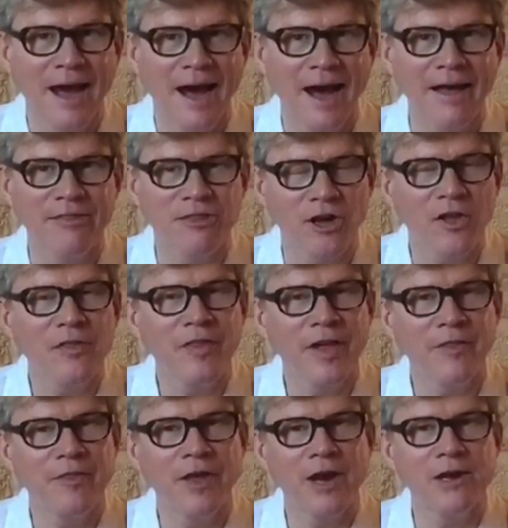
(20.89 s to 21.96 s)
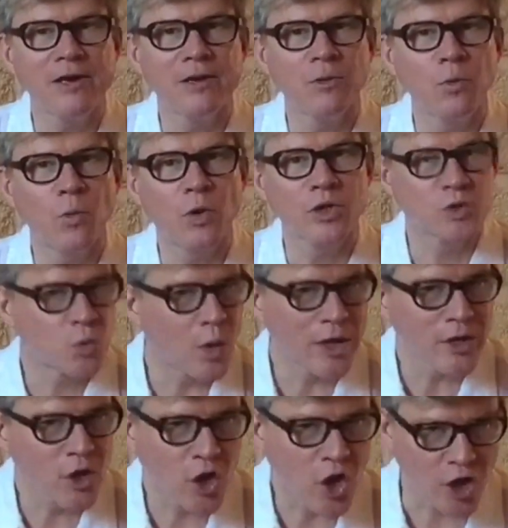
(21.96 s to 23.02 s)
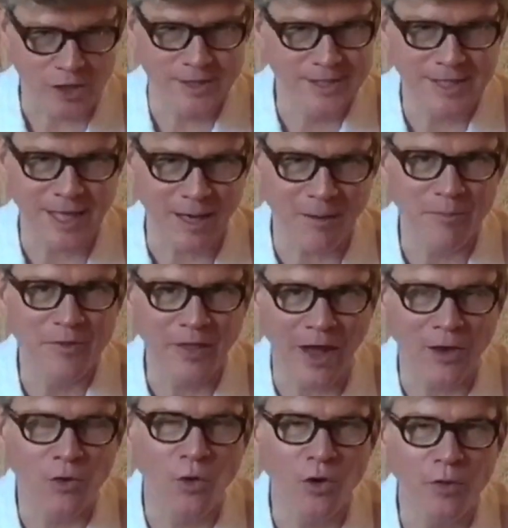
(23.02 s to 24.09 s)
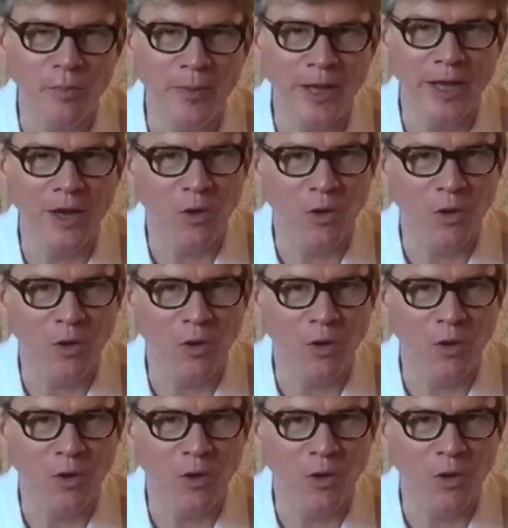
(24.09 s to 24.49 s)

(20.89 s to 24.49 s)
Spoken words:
I thought that there was one concept that could be